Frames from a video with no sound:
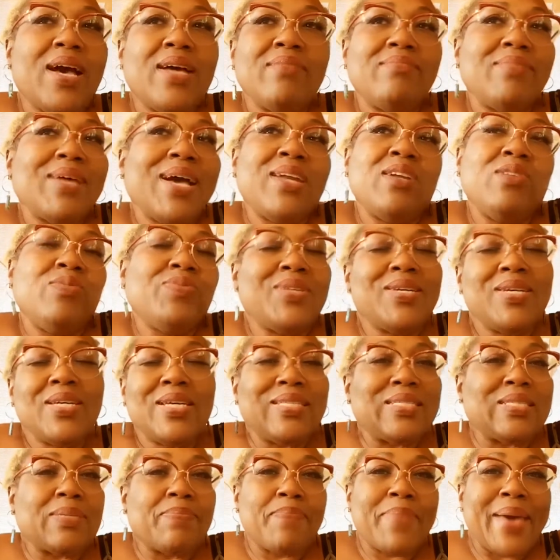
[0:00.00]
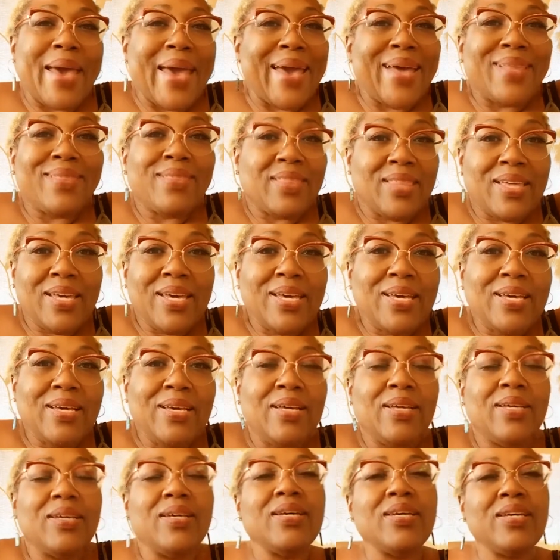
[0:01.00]
I don't think it's a bad thing.
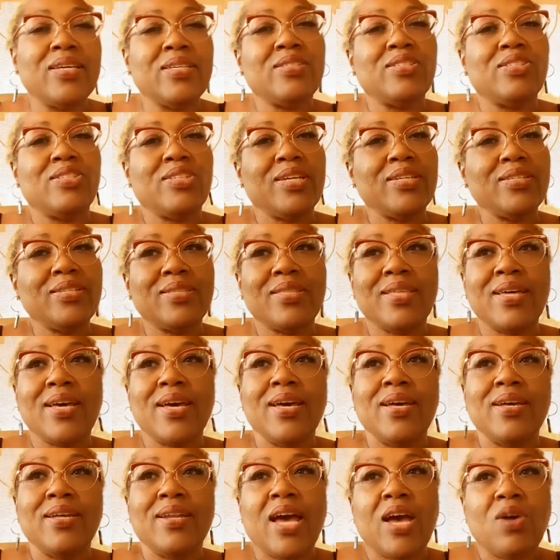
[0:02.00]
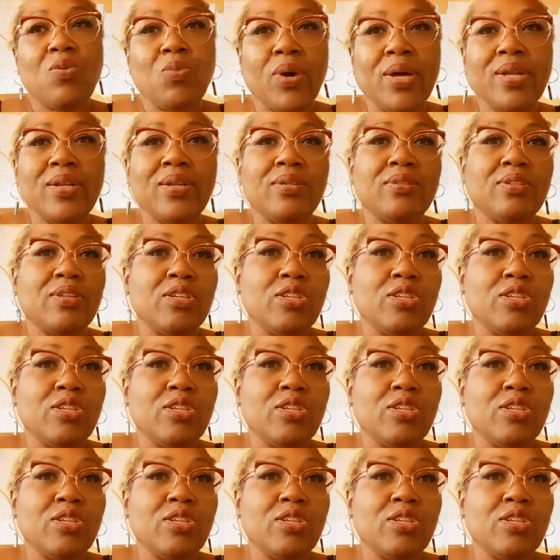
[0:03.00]
It's just that I want